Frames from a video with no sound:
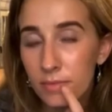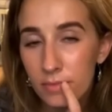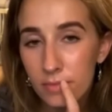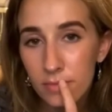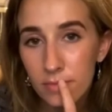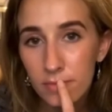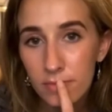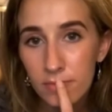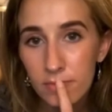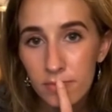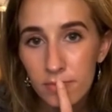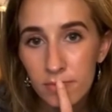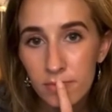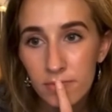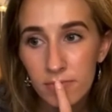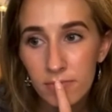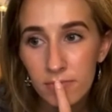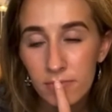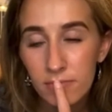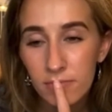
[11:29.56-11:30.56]

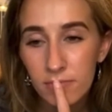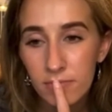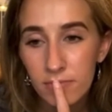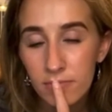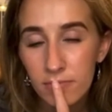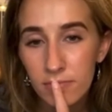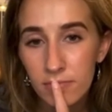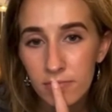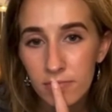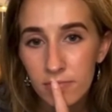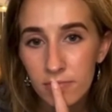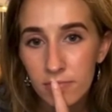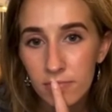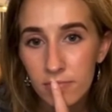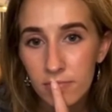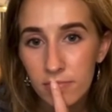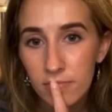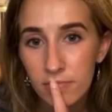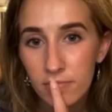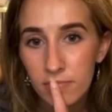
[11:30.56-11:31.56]

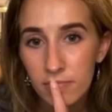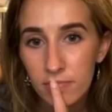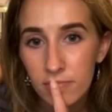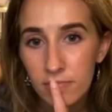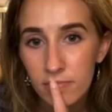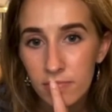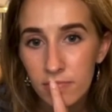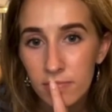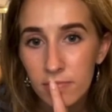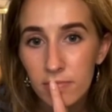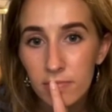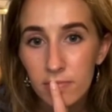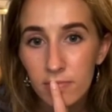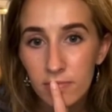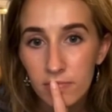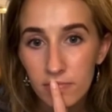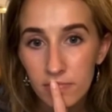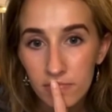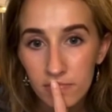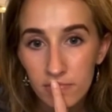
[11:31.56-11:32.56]

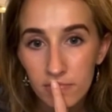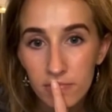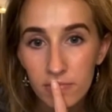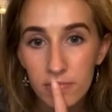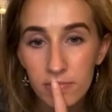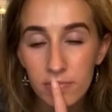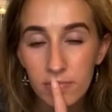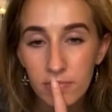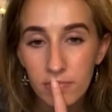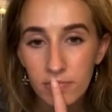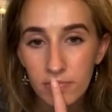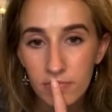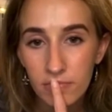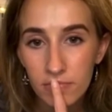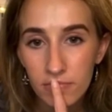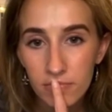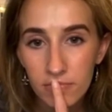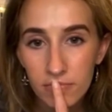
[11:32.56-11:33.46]
This person isn't speaking.